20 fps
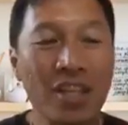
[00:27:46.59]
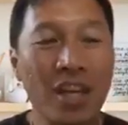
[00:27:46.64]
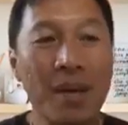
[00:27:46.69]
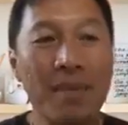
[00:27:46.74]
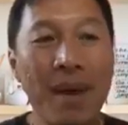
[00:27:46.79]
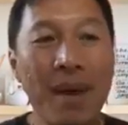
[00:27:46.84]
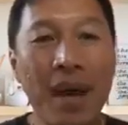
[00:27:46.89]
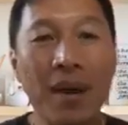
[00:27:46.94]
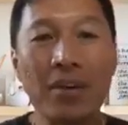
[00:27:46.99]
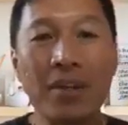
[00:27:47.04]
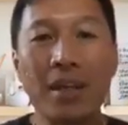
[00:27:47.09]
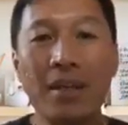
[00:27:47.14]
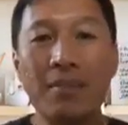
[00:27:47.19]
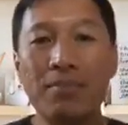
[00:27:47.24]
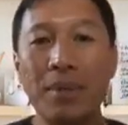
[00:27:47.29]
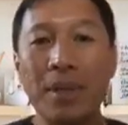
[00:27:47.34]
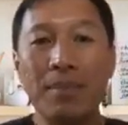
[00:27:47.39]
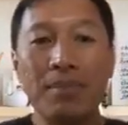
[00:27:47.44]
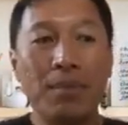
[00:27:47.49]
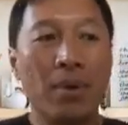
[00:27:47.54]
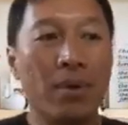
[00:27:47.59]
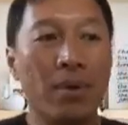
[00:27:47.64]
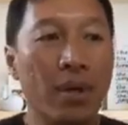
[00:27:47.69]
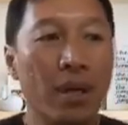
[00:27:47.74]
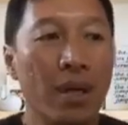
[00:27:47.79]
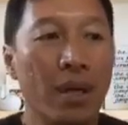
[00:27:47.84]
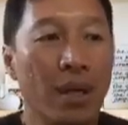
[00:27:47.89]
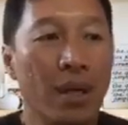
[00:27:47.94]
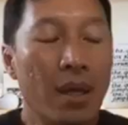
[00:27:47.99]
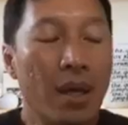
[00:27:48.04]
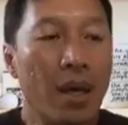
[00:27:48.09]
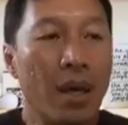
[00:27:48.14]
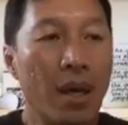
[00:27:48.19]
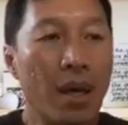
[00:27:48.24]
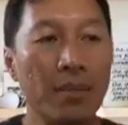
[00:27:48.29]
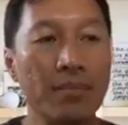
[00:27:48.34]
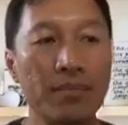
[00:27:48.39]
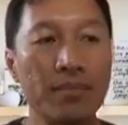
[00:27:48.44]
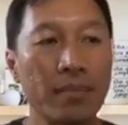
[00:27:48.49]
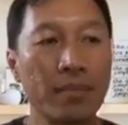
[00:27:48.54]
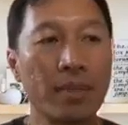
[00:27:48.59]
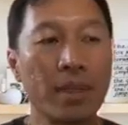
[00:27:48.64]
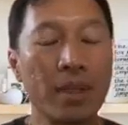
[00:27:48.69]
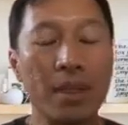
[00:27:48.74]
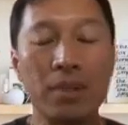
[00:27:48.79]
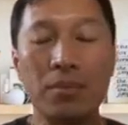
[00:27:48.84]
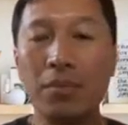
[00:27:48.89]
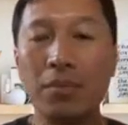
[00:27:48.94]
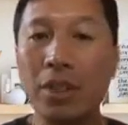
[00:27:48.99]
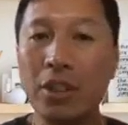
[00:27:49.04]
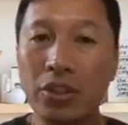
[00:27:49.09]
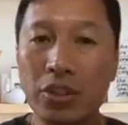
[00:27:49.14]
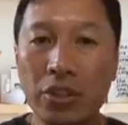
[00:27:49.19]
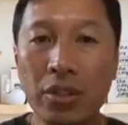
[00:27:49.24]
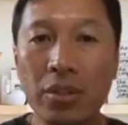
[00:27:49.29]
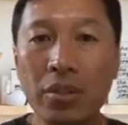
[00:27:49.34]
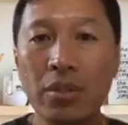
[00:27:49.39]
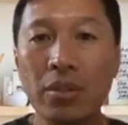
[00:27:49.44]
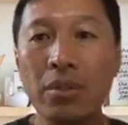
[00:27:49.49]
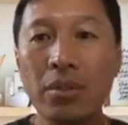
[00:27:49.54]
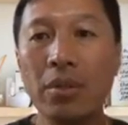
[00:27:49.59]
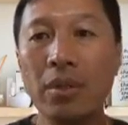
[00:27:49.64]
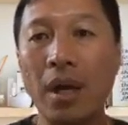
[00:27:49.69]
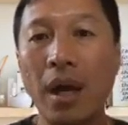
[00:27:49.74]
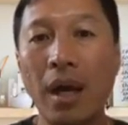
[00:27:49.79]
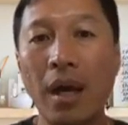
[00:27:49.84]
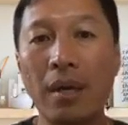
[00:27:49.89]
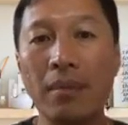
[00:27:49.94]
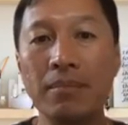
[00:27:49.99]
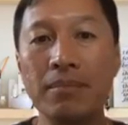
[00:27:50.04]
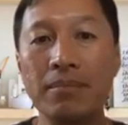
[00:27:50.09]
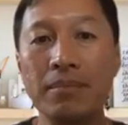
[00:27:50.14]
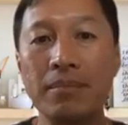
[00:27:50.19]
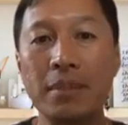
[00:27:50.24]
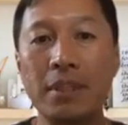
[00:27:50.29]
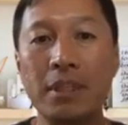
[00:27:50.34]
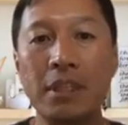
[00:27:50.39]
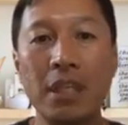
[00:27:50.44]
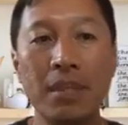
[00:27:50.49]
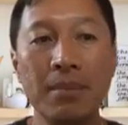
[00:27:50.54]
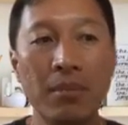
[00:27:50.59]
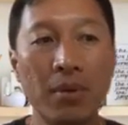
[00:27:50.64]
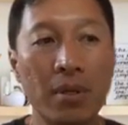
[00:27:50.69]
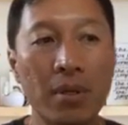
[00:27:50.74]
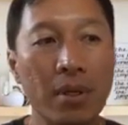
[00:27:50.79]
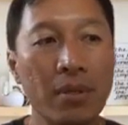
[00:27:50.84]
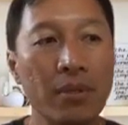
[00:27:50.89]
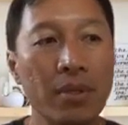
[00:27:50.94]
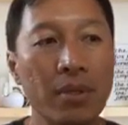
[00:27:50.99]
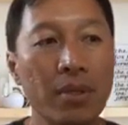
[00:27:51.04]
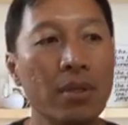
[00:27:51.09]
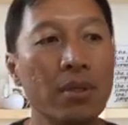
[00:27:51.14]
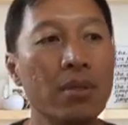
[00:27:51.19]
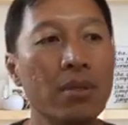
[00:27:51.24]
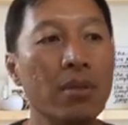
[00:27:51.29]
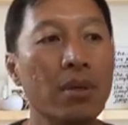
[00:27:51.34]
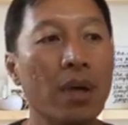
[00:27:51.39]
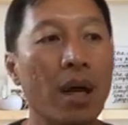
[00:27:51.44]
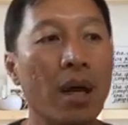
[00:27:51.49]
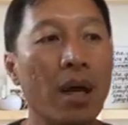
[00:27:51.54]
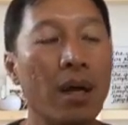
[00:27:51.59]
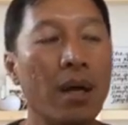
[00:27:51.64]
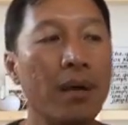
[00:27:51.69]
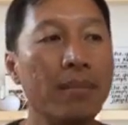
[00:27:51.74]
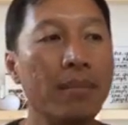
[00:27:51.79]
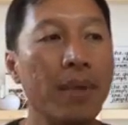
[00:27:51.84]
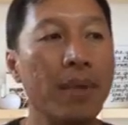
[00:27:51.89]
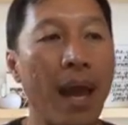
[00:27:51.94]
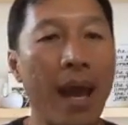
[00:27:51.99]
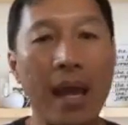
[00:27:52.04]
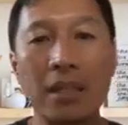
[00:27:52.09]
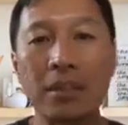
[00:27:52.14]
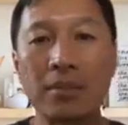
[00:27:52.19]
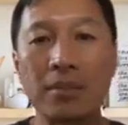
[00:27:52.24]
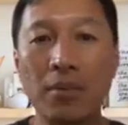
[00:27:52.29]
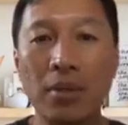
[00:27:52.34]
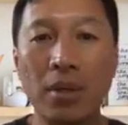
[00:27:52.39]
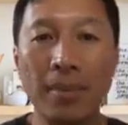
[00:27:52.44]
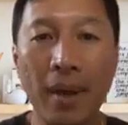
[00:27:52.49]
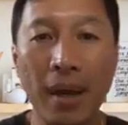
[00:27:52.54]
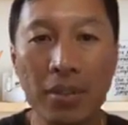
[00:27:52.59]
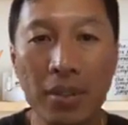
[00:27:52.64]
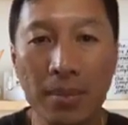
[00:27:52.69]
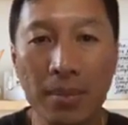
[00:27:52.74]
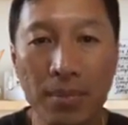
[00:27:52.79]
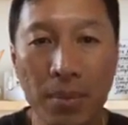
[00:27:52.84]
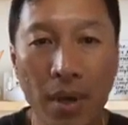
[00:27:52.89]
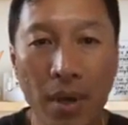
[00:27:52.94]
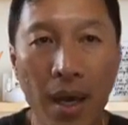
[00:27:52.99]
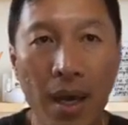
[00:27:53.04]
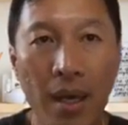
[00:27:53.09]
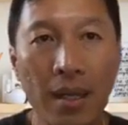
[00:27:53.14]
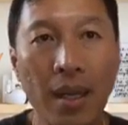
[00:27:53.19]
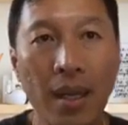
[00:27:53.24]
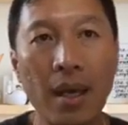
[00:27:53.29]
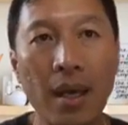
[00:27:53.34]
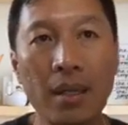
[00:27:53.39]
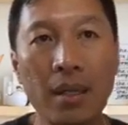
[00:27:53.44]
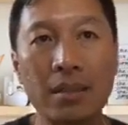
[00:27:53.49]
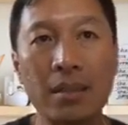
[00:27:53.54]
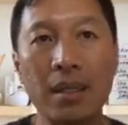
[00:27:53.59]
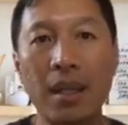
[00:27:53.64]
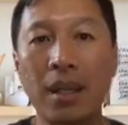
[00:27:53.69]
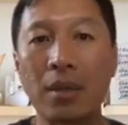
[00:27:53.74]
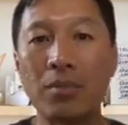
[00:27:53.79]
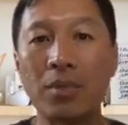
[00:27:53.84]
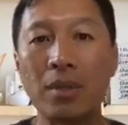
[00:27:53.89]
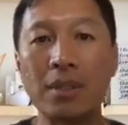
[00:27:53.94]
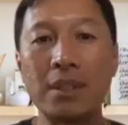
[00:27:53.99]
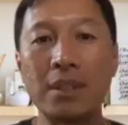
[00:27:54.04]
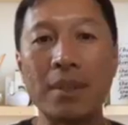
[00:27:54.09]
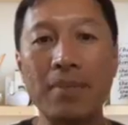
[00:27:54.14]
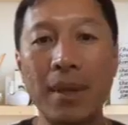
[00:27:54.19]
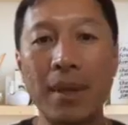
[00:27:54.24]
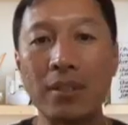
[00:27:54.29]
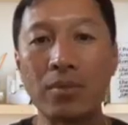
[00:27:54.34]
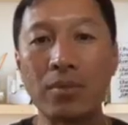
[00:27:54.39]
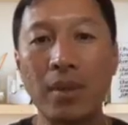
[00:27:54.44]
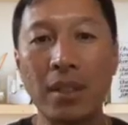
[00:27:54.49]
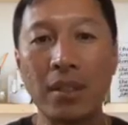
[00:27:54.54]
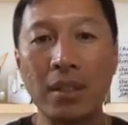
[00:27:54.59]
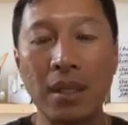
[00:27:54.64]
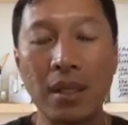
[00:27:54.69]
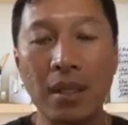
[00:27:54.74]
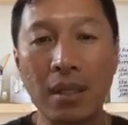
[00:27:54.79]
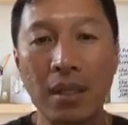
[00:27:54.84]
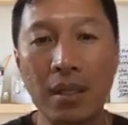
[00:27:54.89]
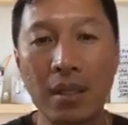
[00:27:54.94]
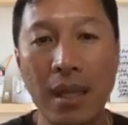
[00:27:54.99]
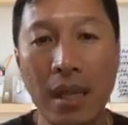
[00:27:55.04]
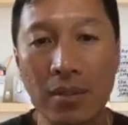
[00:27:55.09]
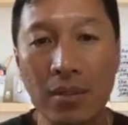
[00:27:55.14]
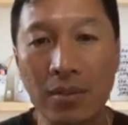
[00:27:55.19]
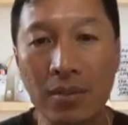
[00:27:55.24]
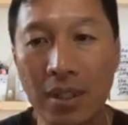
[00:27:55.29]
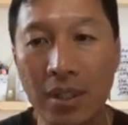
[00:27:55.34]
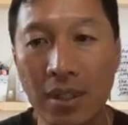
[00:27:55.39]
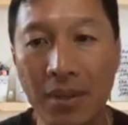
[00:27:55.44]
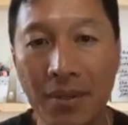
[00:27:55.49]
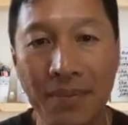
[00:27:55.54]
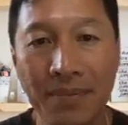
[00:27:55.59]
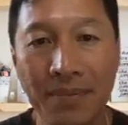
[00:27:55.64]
How can people reach you, see more of you, ask more about your product? Like, what's the best way to connect with you?